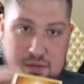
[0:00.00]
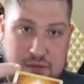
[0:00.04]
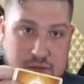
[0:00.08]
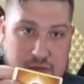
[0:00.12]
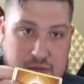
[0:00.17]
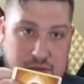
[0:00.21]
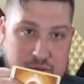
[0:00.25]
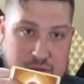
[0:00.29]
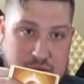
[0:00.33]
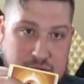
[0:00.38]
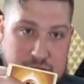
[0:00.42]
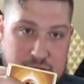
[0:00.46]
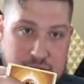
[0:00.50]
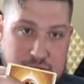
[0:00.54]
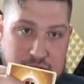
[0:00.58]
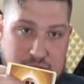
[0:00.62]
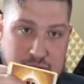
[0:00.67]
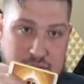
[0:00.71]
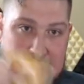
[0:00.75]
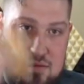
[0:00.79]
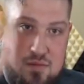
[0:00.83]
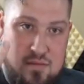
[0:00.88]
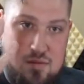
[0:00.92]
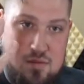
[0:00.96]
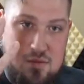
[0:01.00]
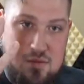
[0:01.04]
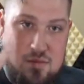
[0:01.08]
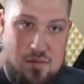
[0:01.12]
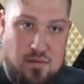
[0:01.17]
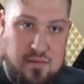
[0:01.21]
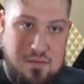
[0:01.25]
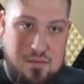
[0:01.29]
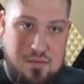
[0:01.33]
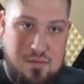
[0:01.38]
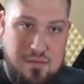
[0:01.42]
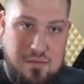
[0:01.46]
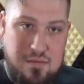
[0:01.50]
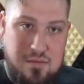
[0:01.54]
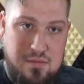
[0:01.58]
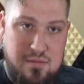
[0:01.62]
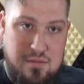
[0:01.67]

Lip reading: Nothing is said.